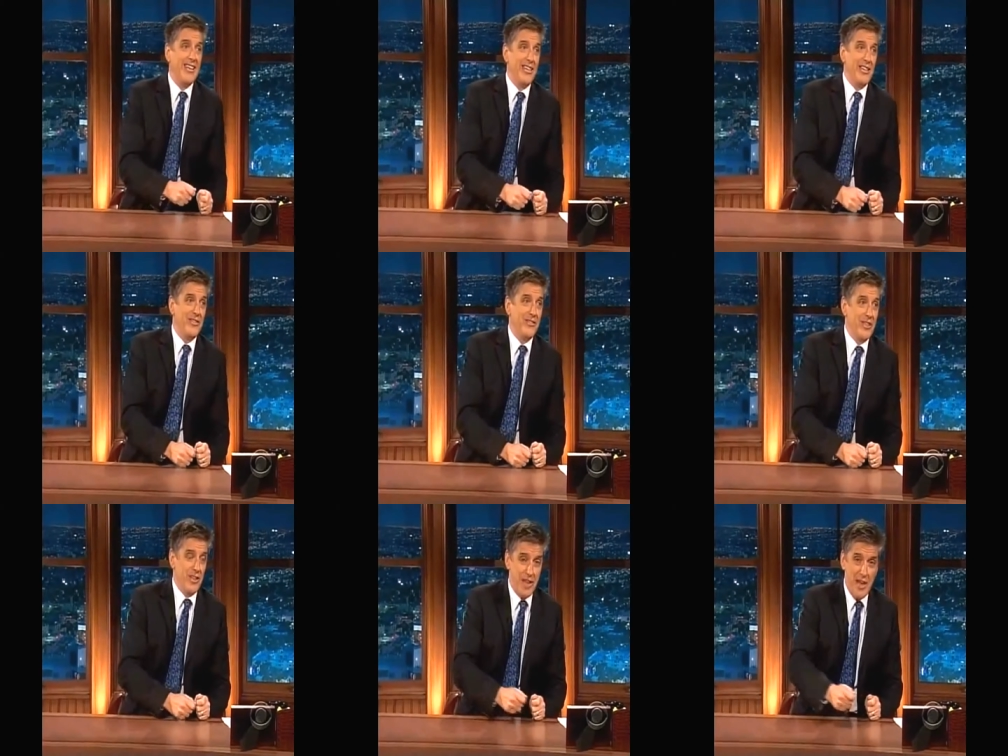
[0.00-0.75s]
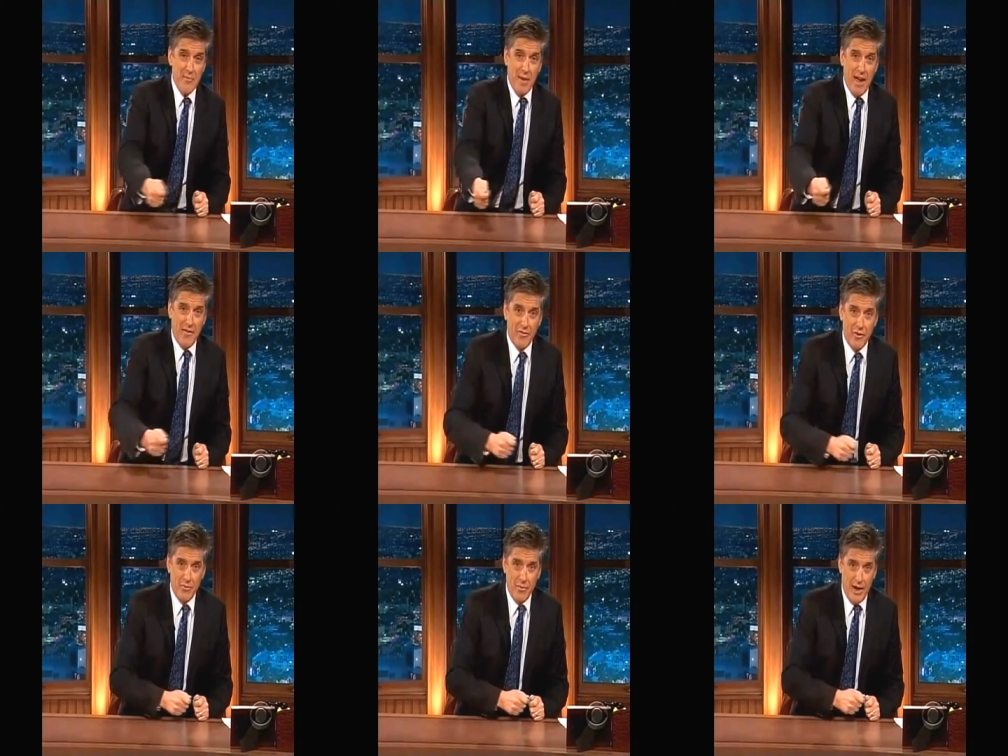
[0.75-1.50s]
the, the thing back
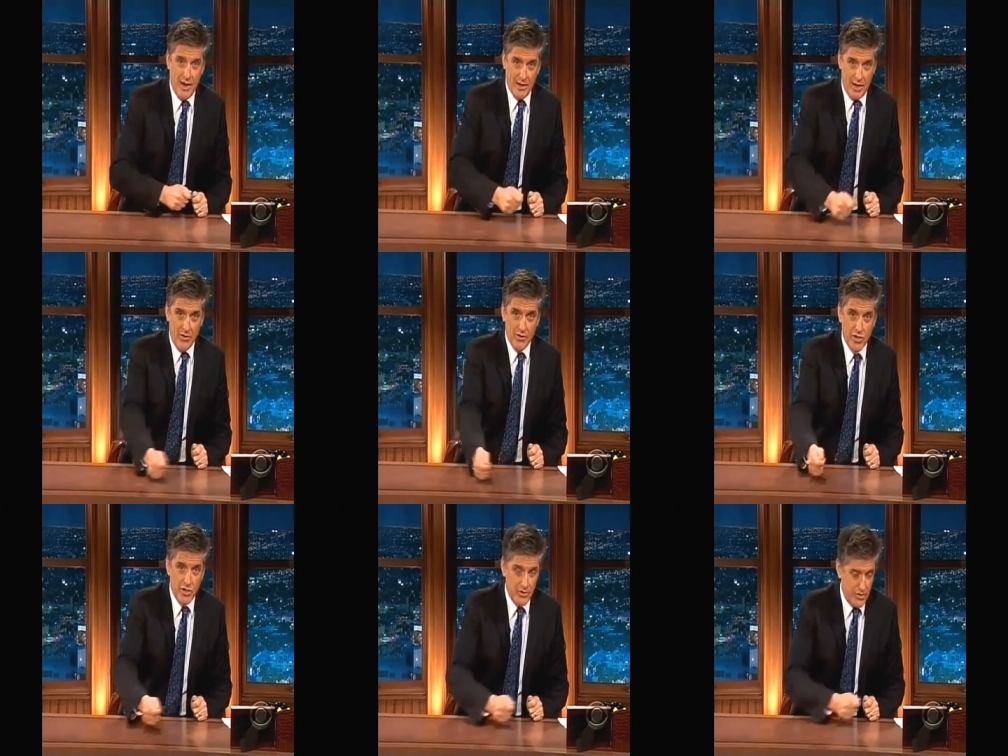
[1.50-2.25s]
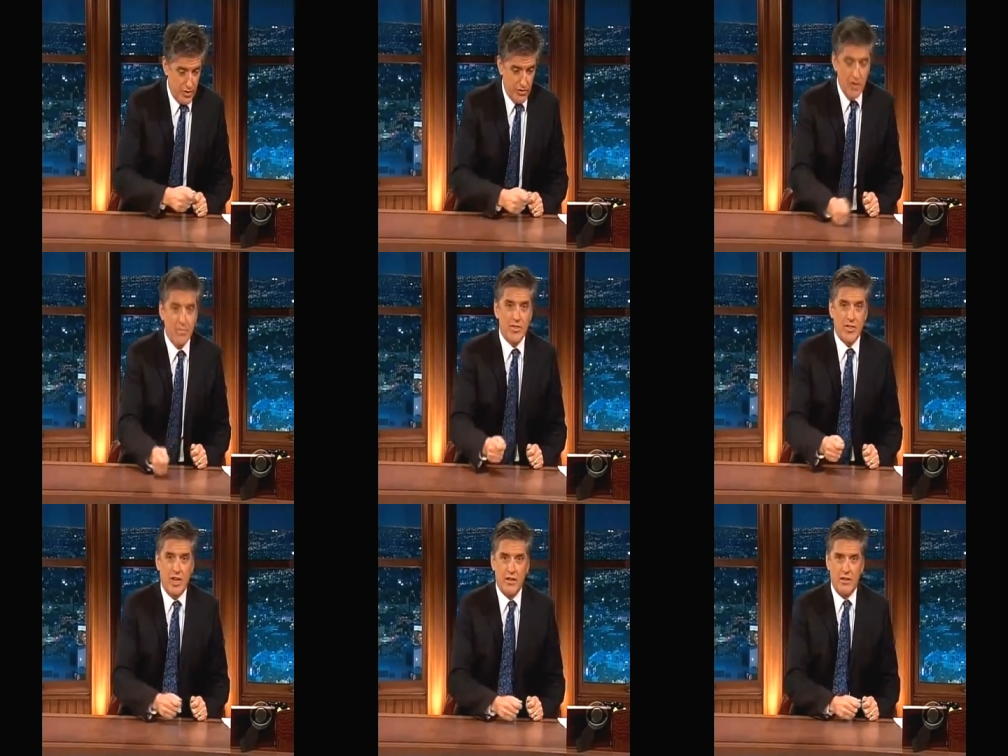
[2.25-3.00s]
from my counsellor in the
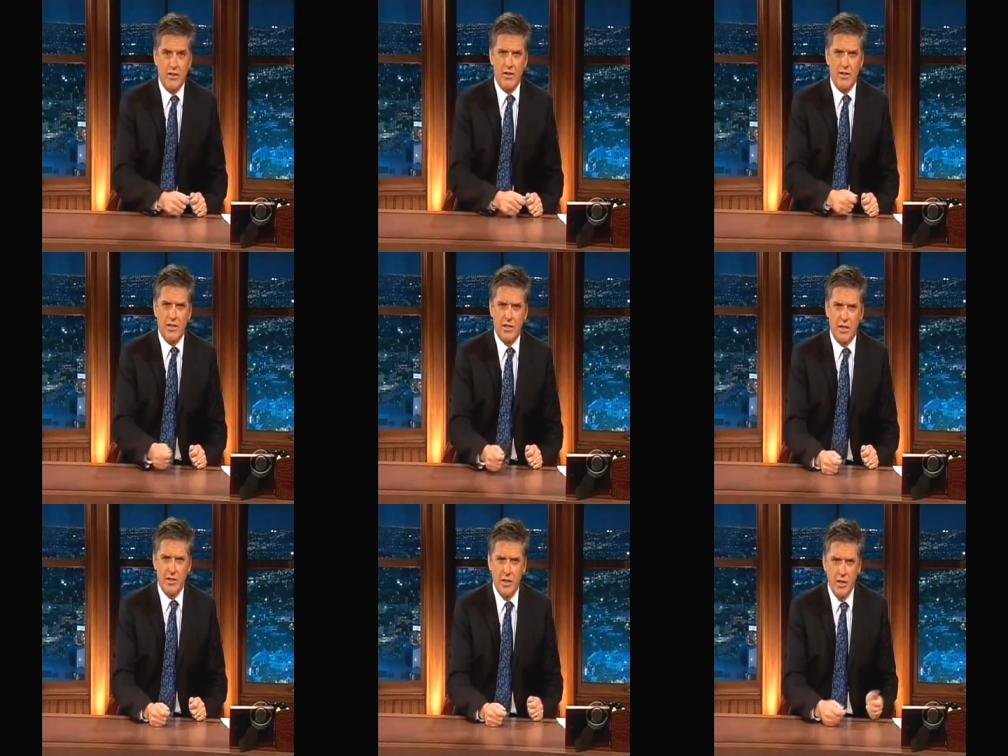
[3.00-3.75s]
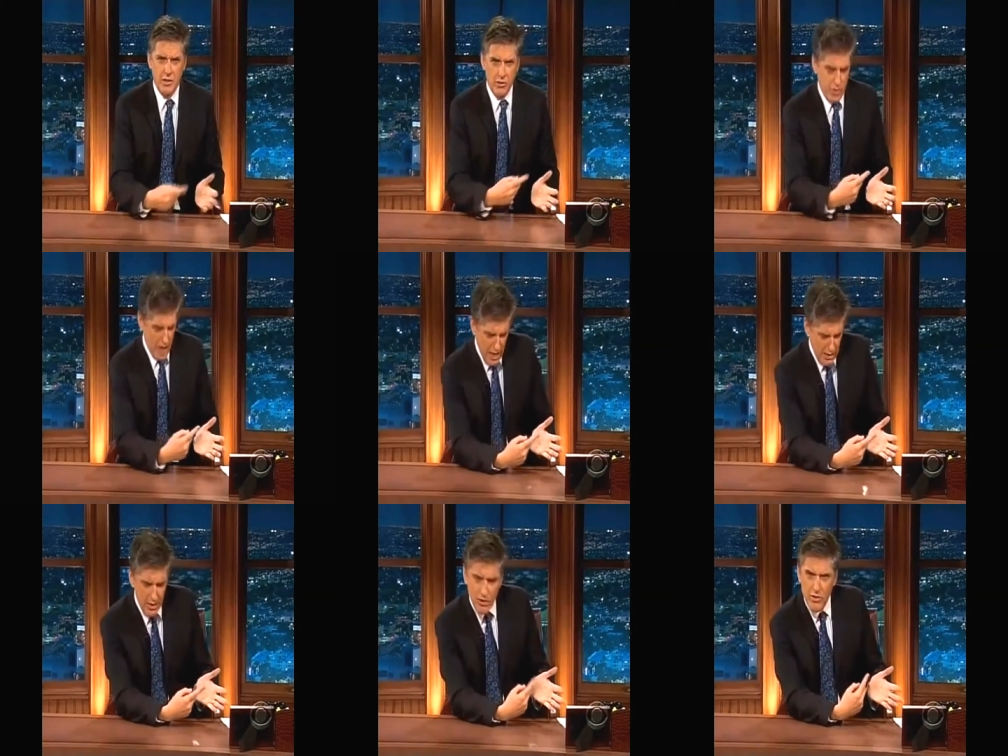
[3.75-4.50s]
treatment centre, and he says, you
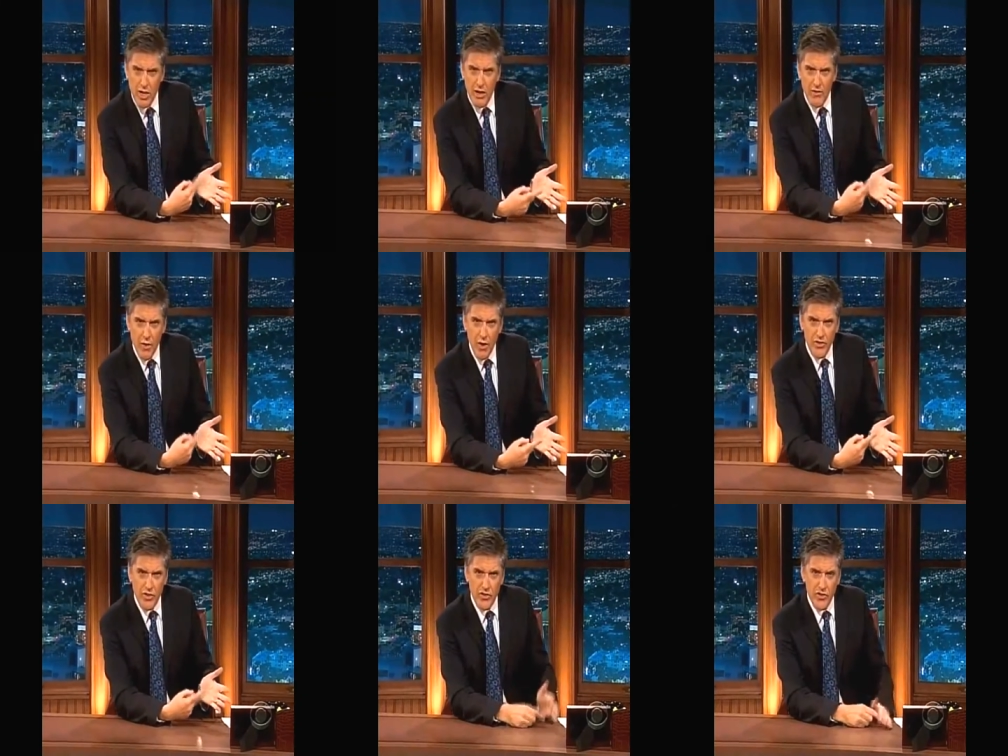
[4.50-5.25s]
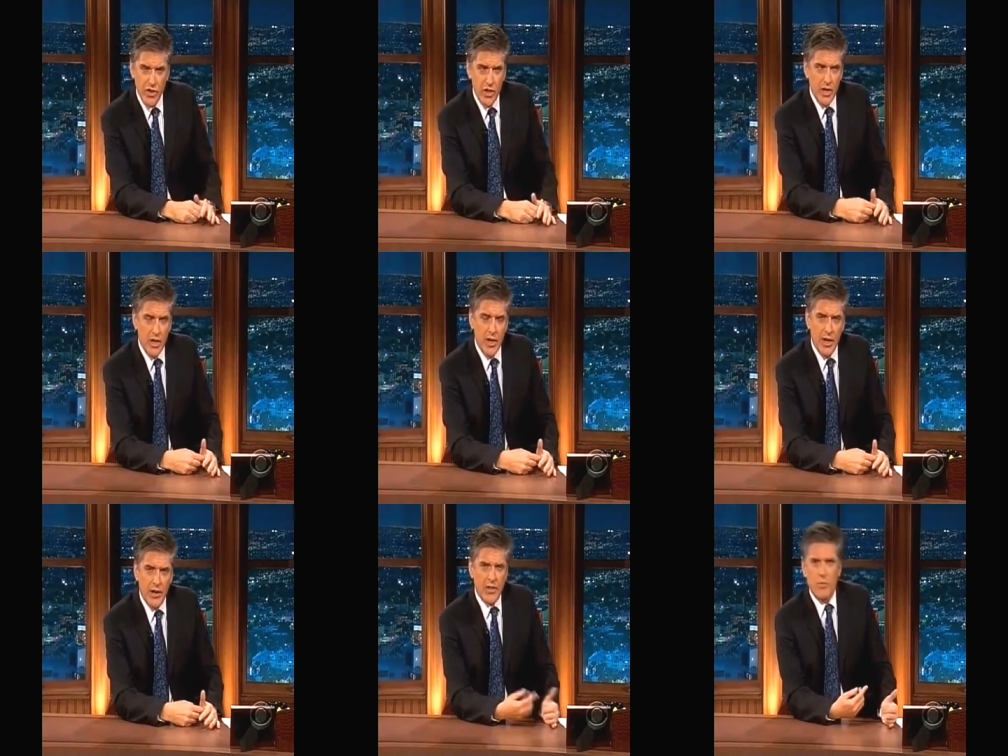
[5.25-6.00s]
checked that you hear voices.
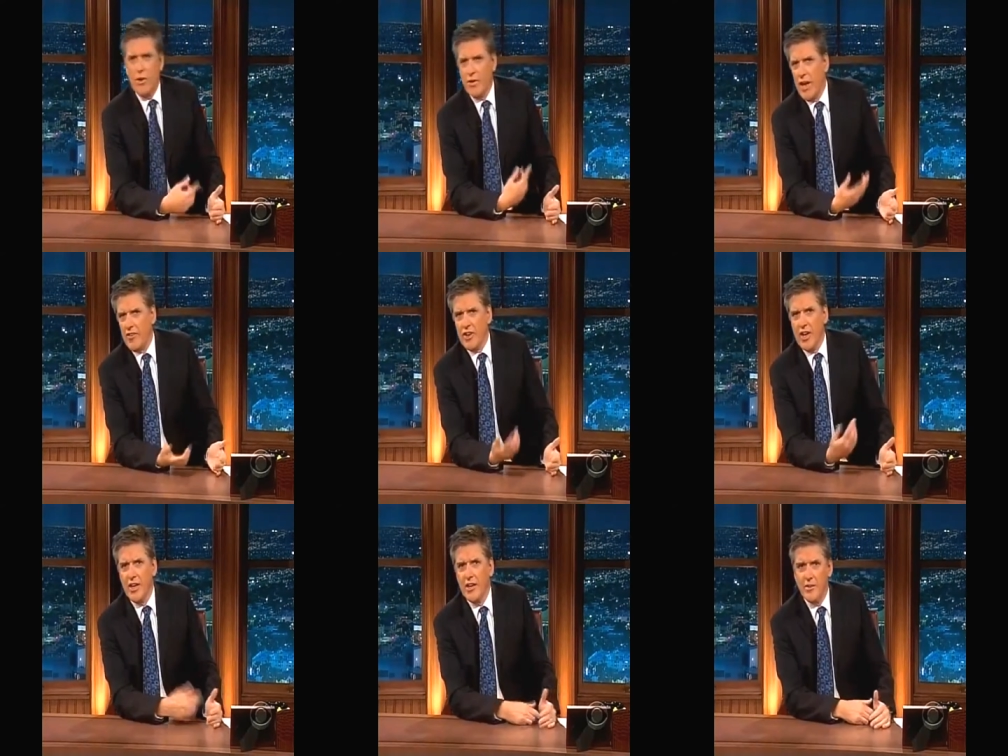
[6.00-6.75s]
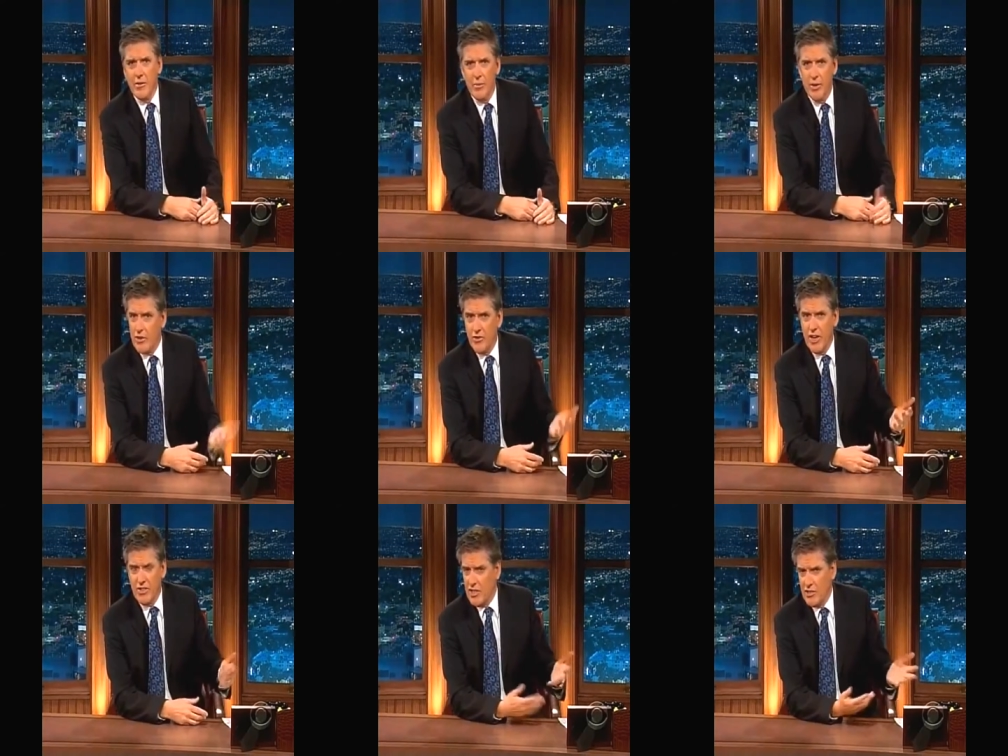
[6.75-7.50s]
I said, well, yes, I hear them, but they're
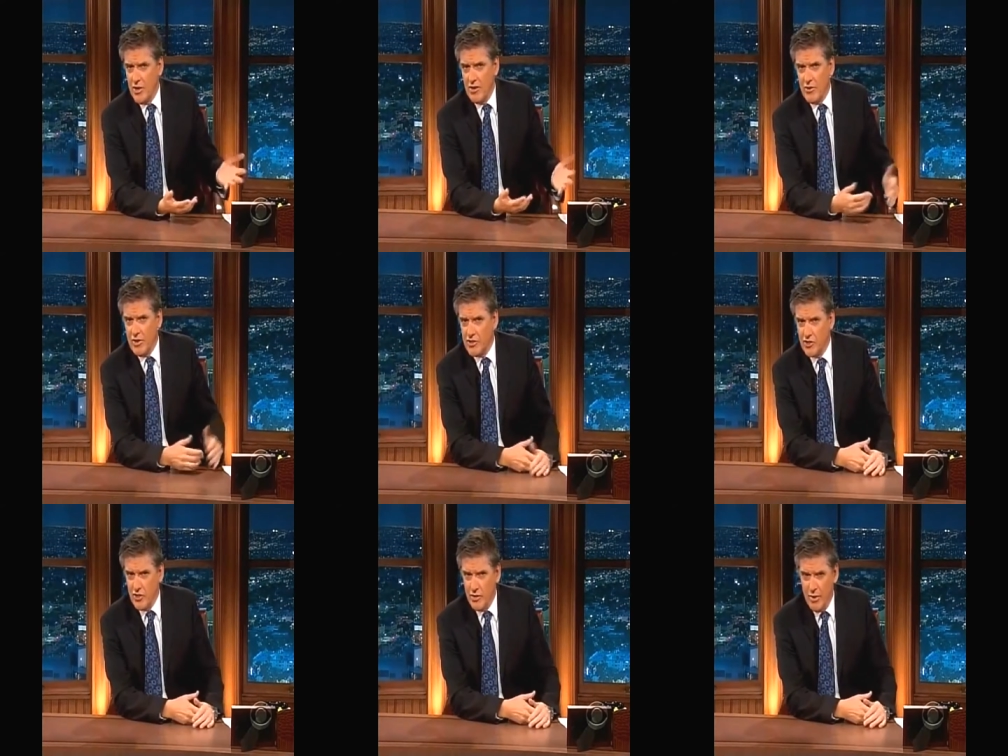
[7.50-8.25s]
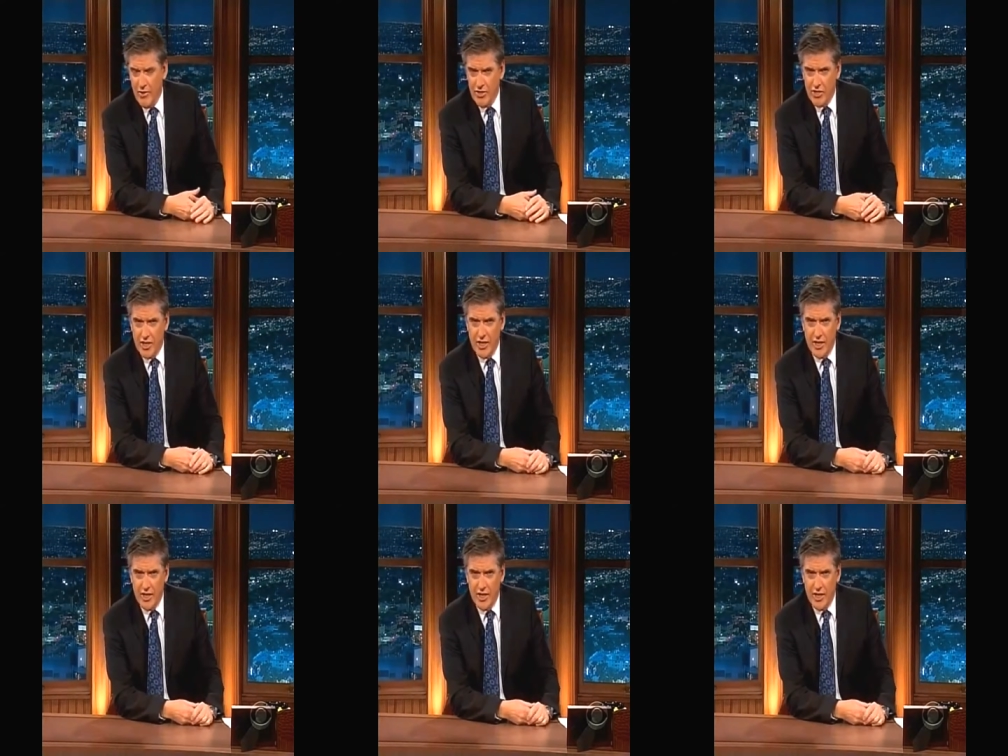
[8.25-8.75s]
crazy, so I don't listen to them, obviously.